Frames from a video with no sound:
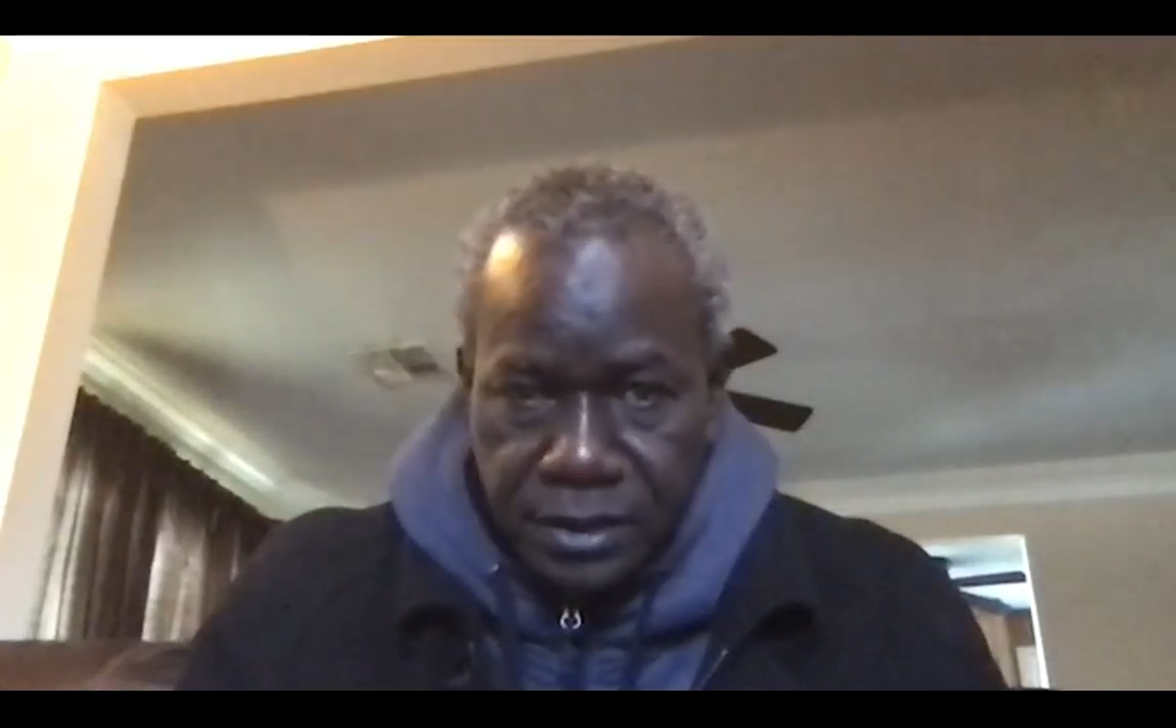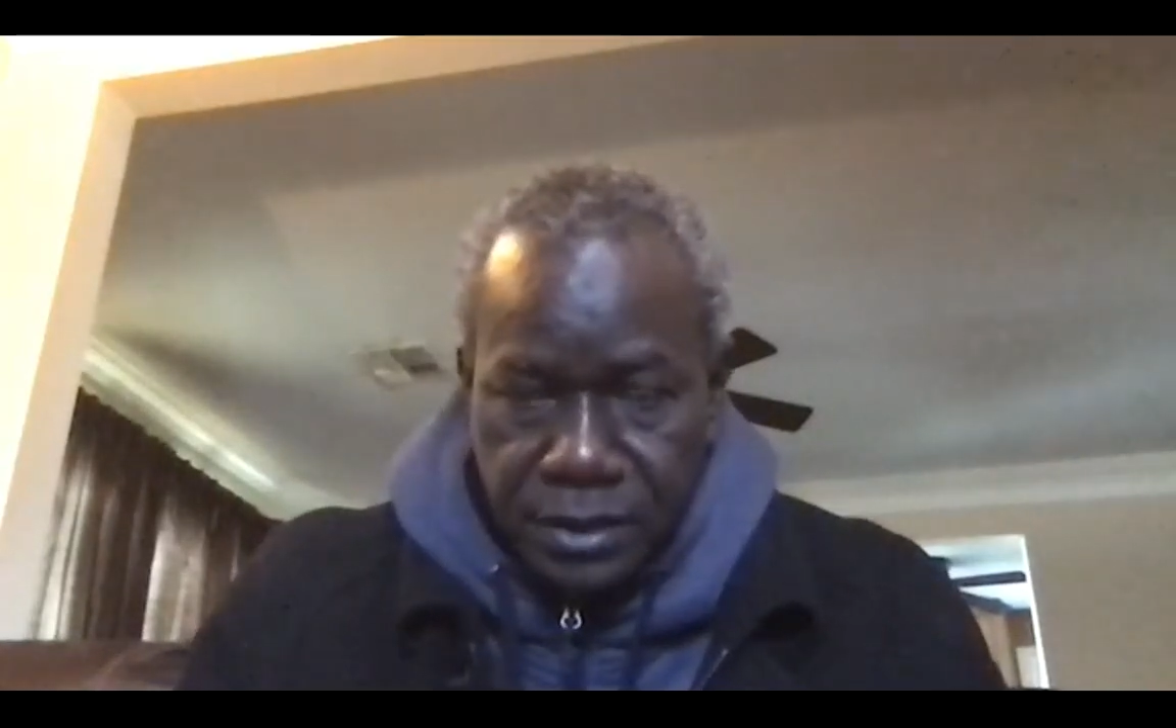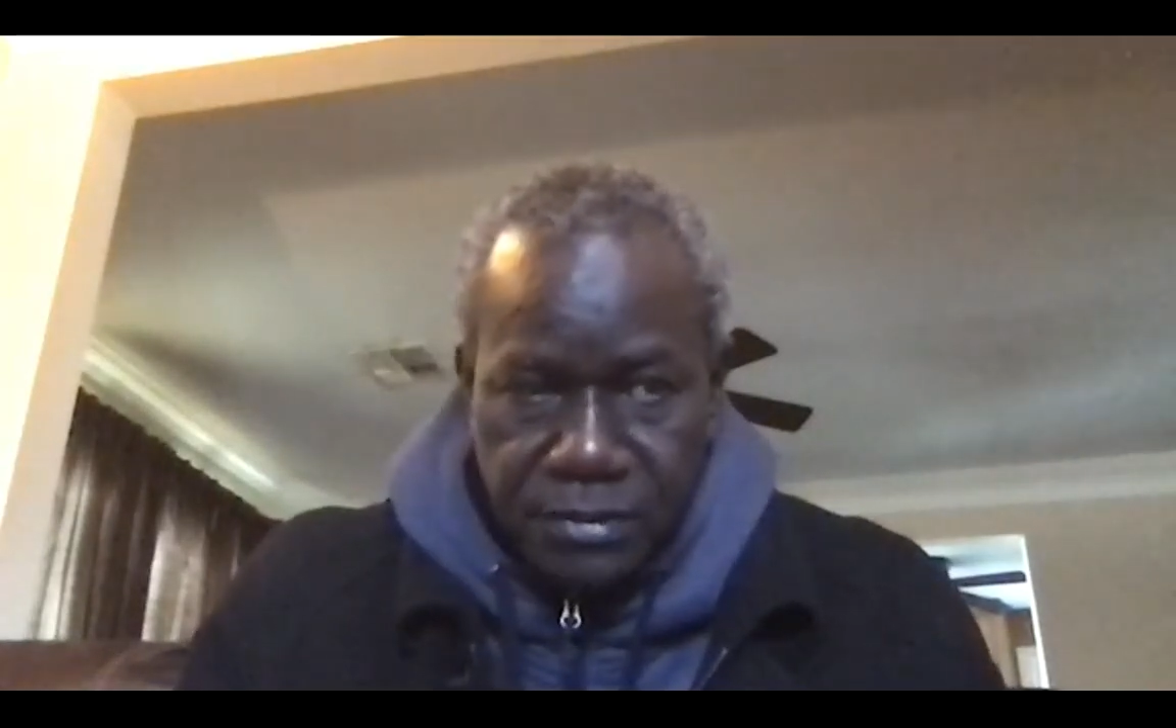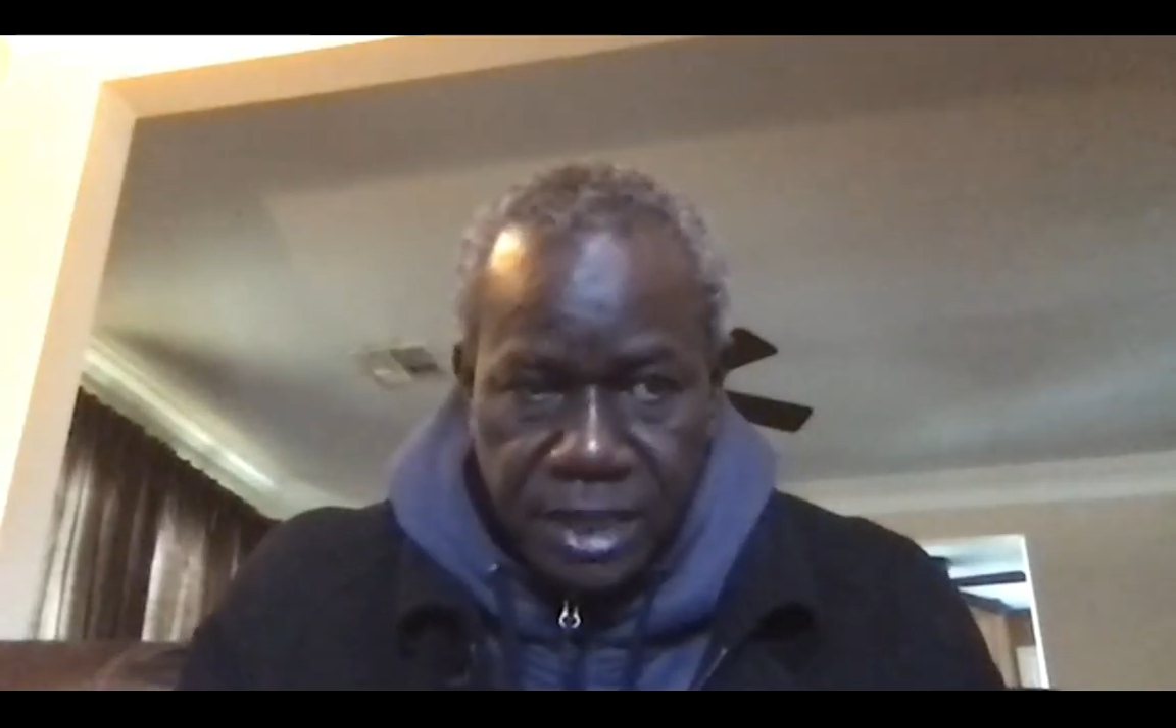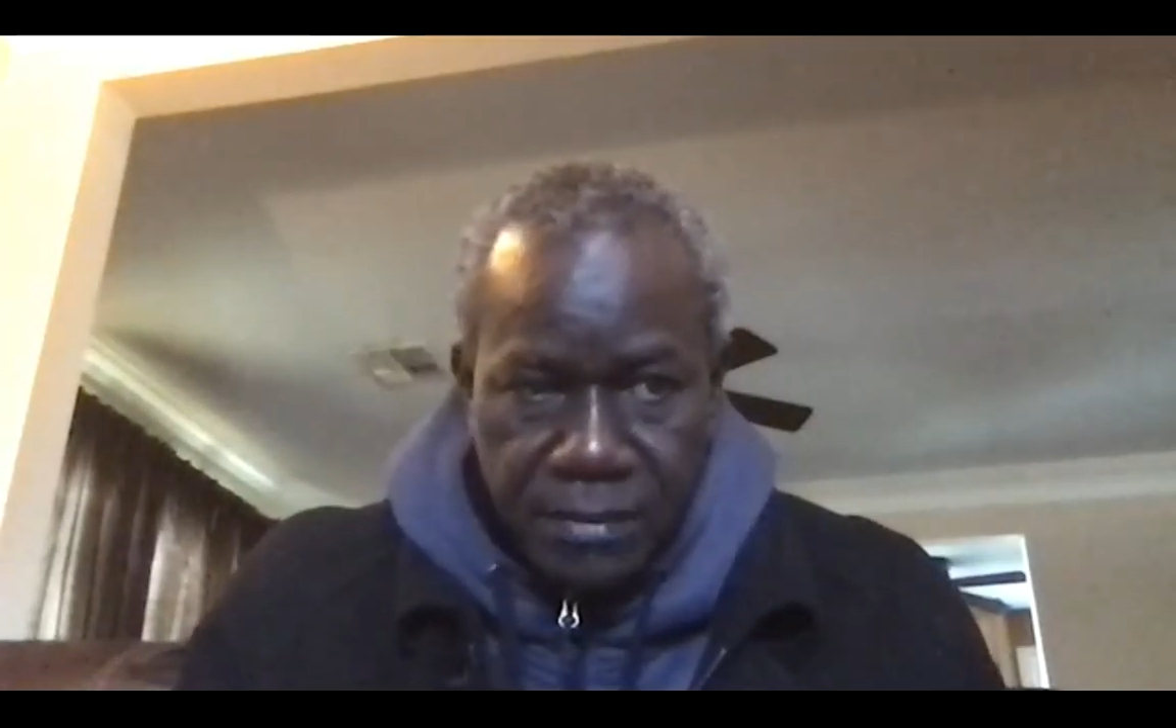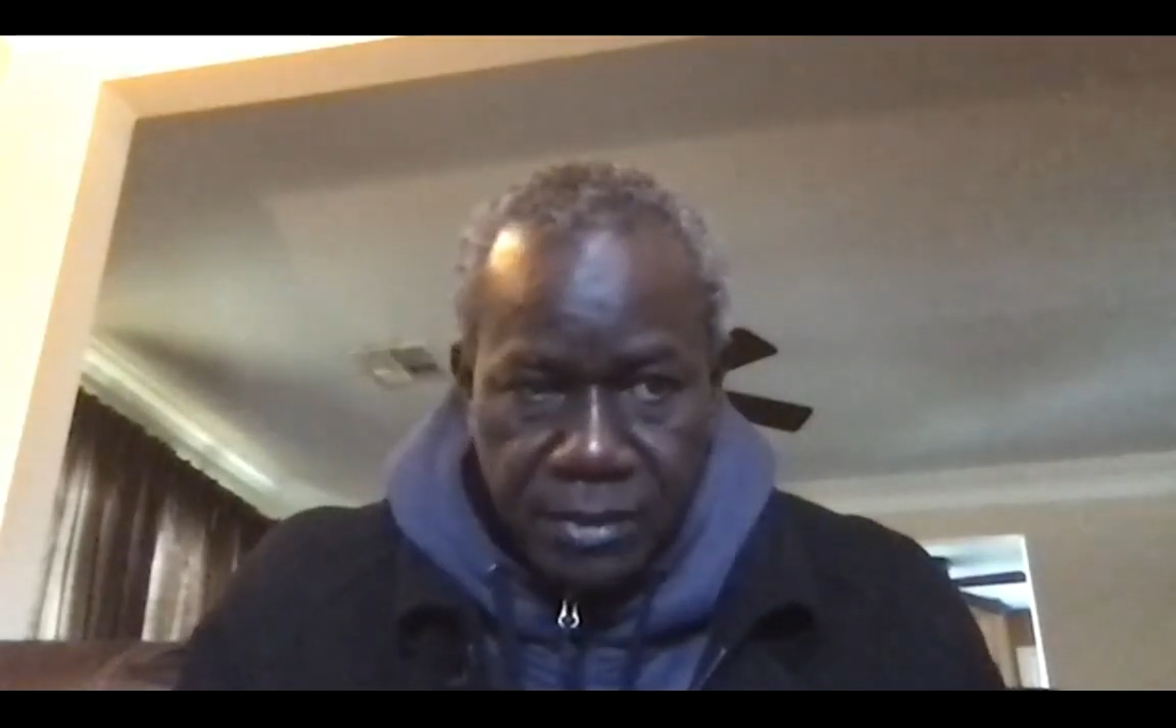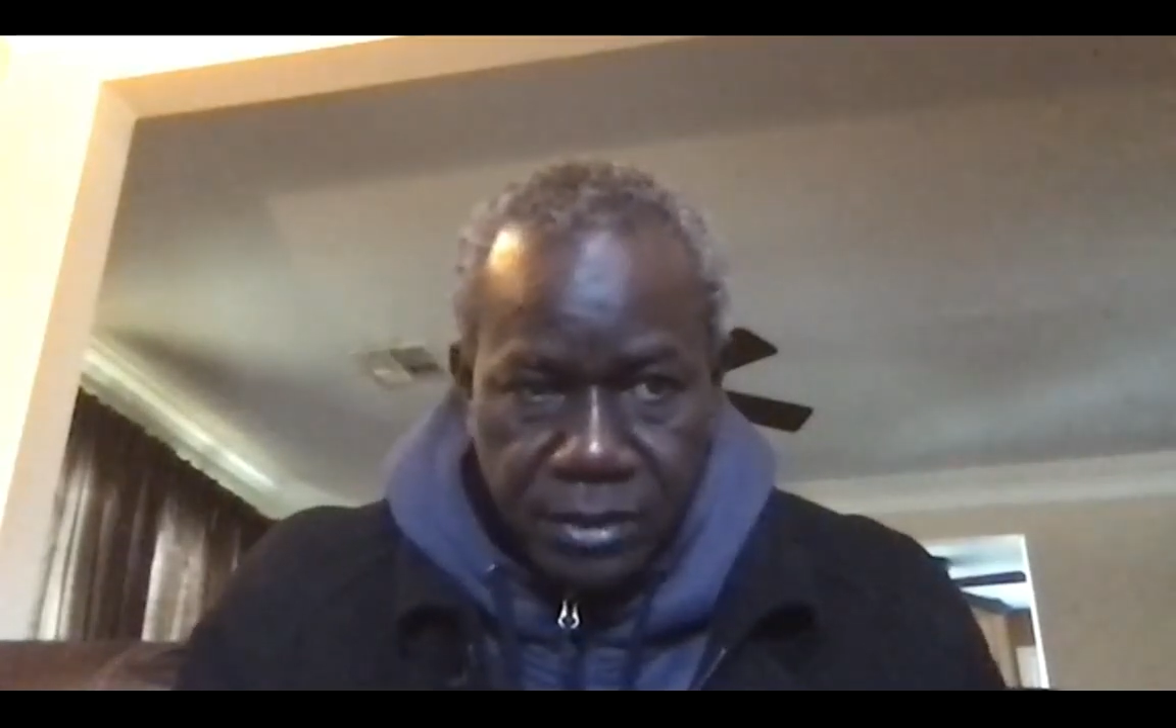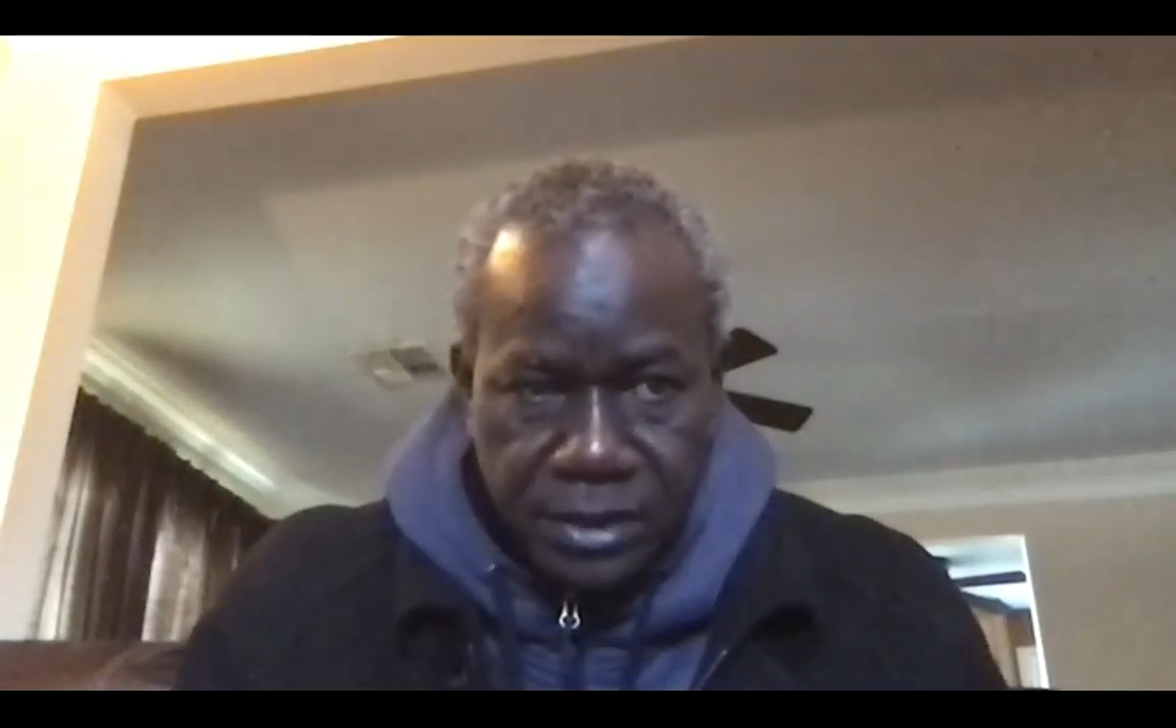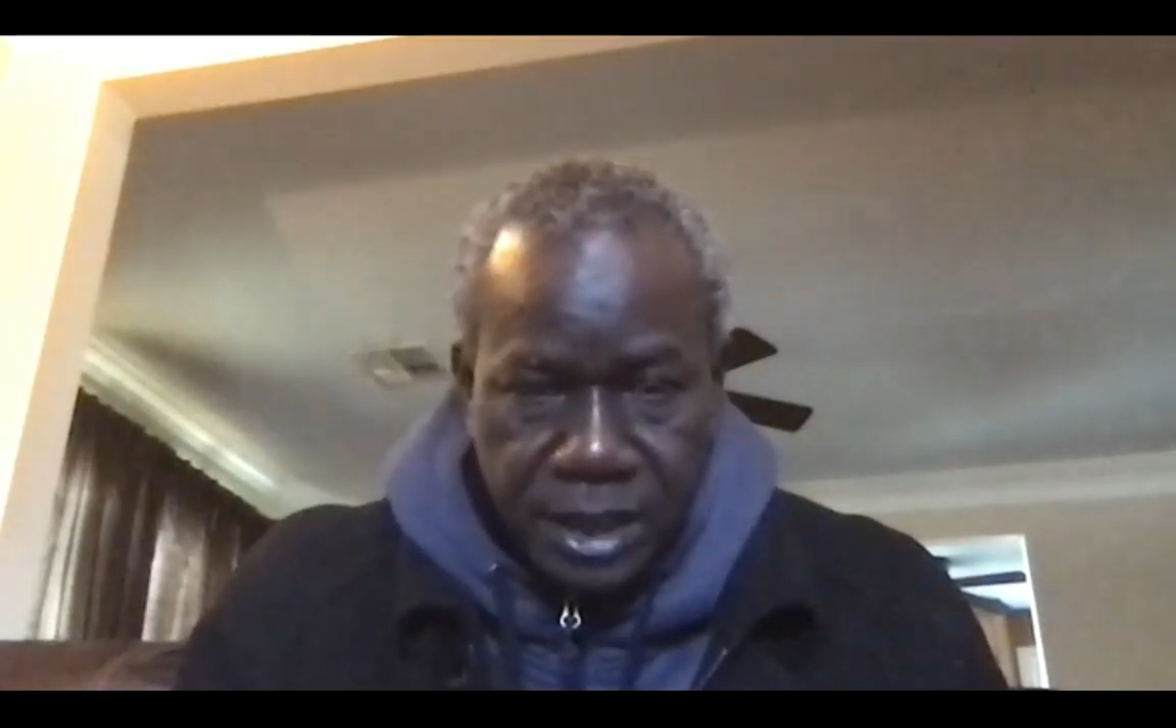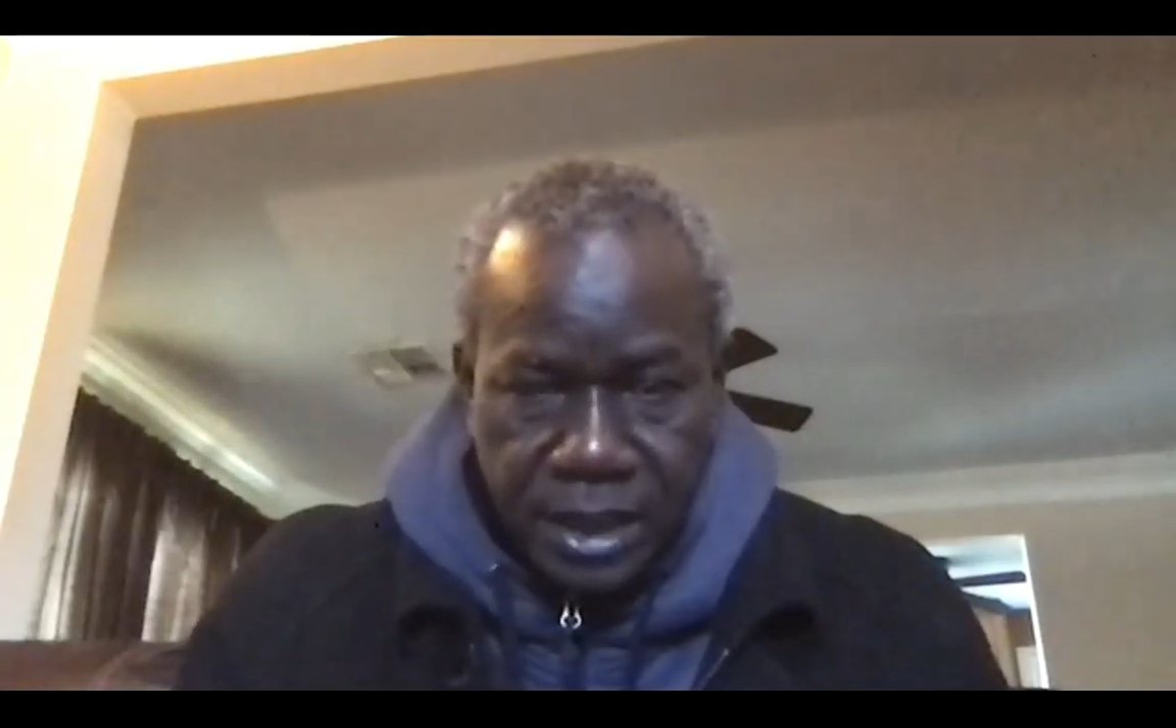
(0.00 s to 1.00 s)
Sometime
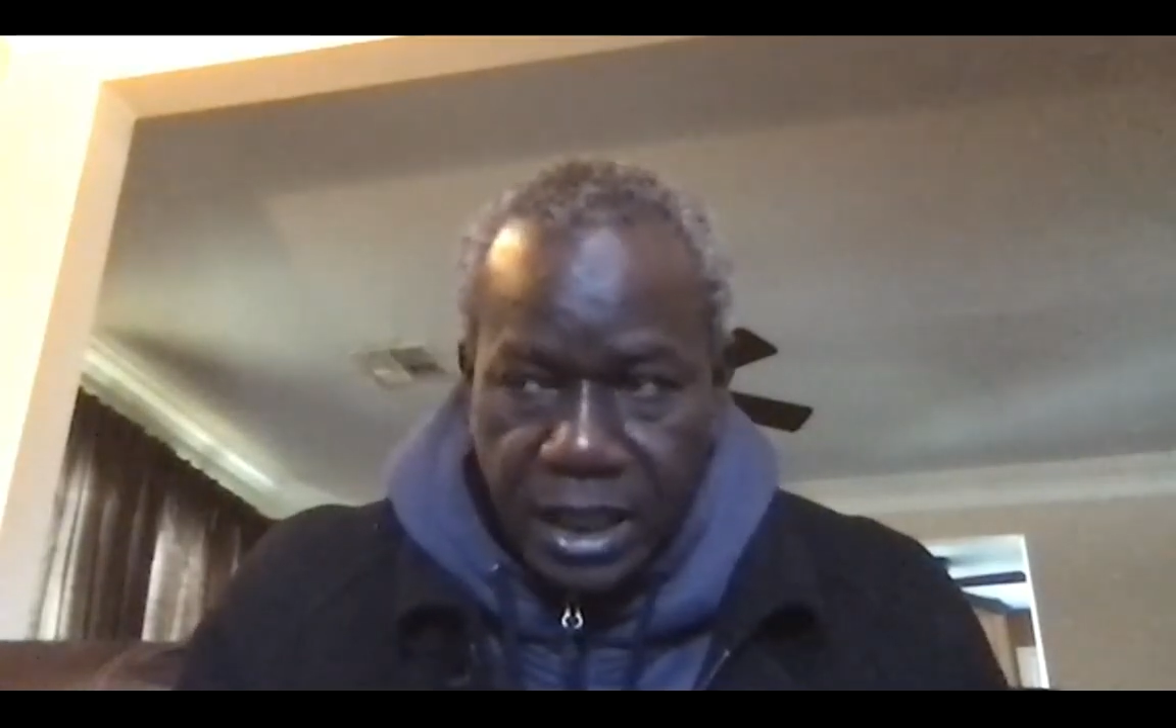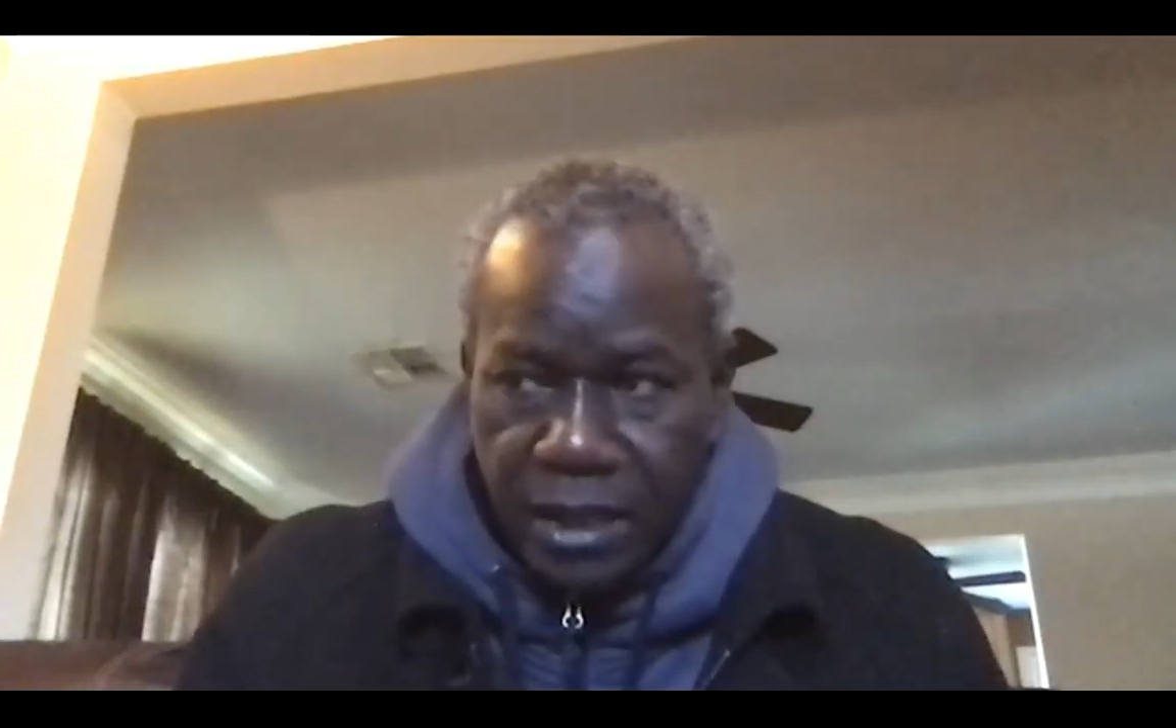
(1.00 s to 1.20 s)
on Sunday,